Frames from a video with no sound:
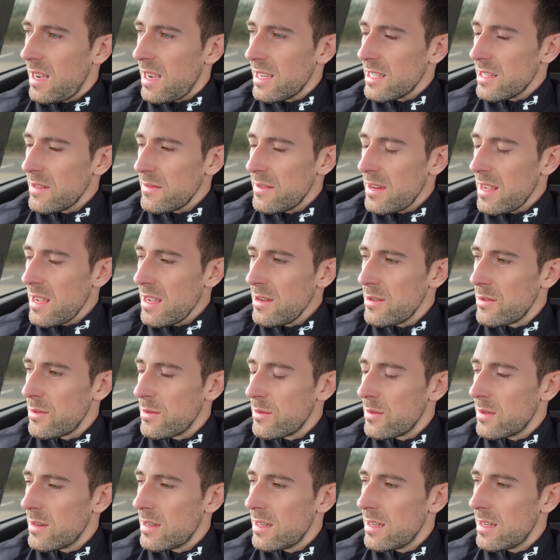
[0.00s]
I don't
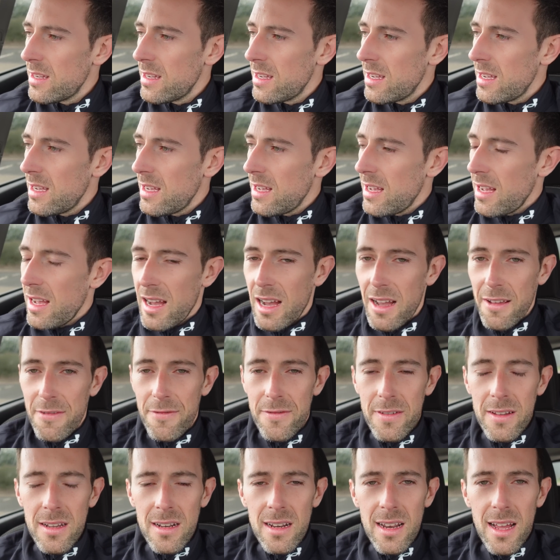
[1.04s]
know. I
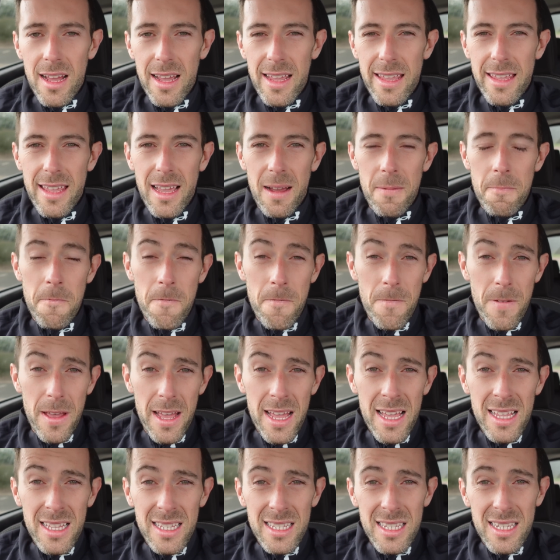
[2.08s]
feel like I'm
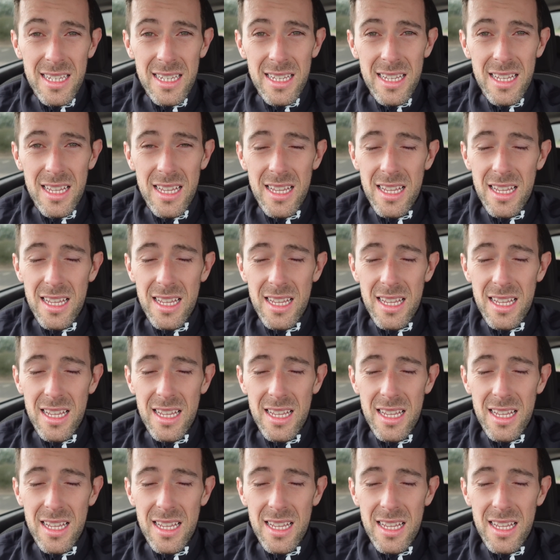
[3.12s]
fit